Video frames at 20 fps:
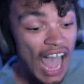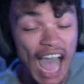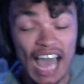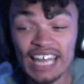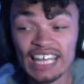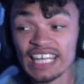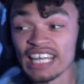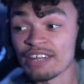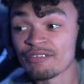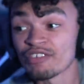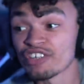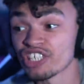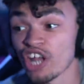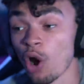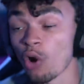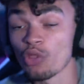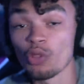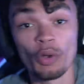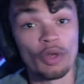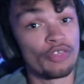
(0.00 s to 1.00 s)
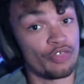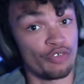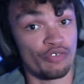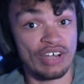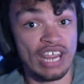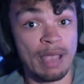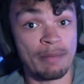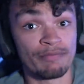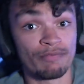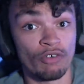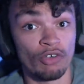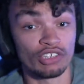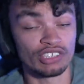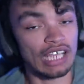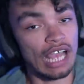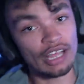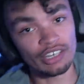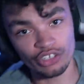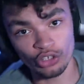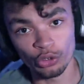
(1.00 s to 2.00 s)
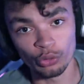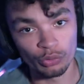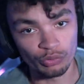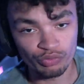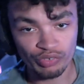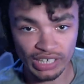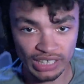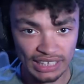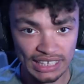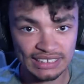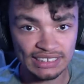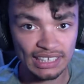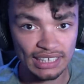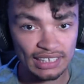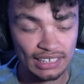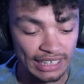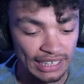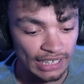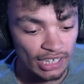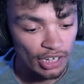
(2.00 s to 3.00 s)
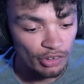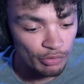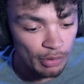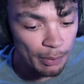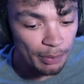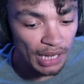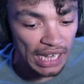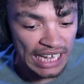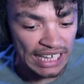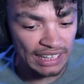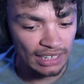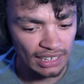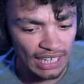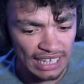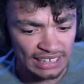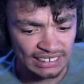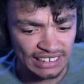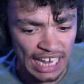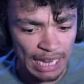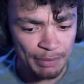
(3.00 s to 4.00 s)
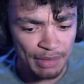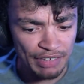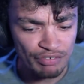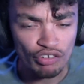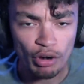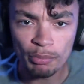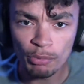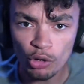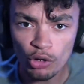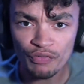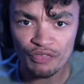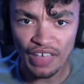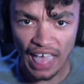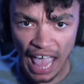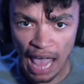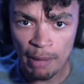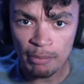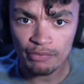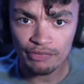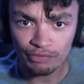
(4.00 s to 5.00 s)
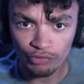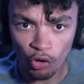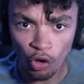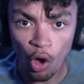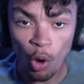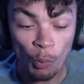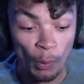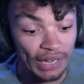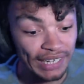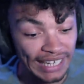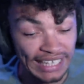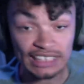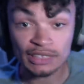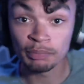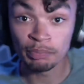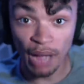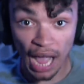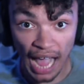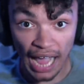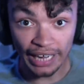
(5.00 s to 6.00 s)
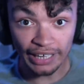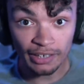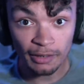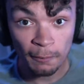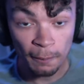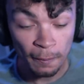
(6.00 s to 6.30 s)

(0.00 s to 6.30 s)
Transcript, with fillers: I didn't even know there were three M4. I do, realistically. Remember in the last game, they removed the M4? Well, it's back.